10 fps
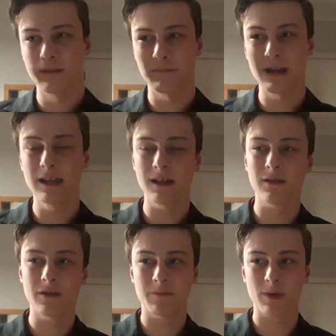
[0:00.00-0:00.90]
Making it
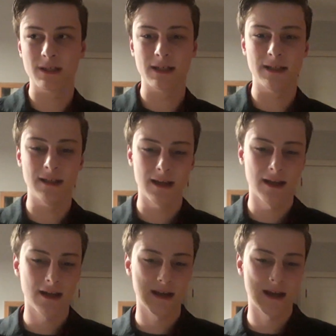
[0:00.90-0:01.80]
look pretty
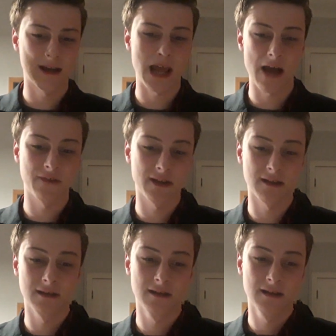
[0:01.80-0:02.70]
and
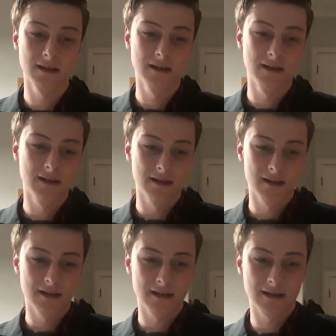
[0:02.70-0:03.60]
having
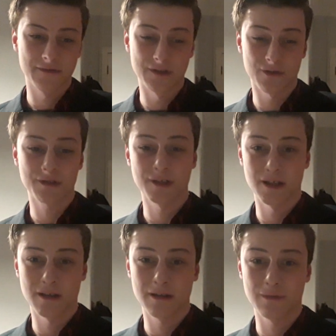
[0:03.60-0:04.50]
the
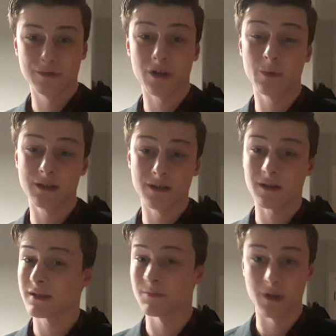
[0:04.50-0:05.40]
Doctor... Jodie Whittaker
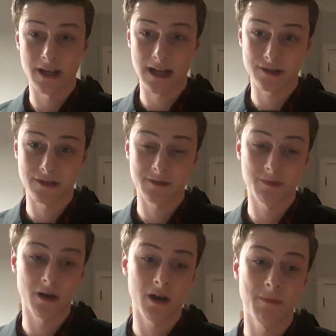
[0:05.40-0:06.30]
is a brilliant actress,
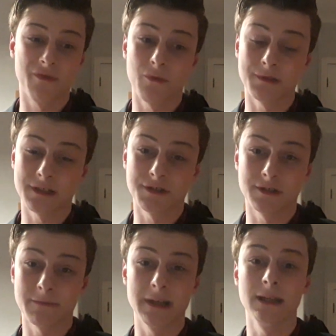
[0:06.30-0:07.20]
but her performance is
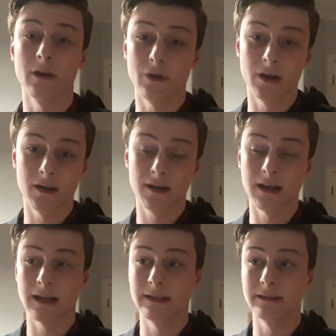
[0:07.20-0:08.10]
just mediocre.
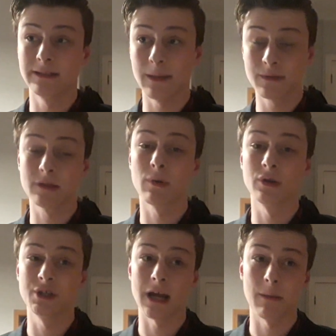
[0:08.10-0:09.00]
And Demons of the
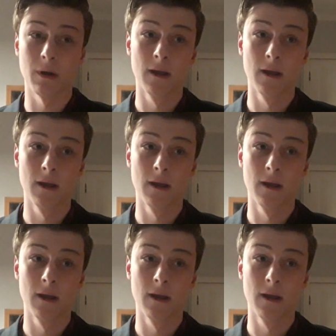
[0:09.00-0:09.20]
Punjab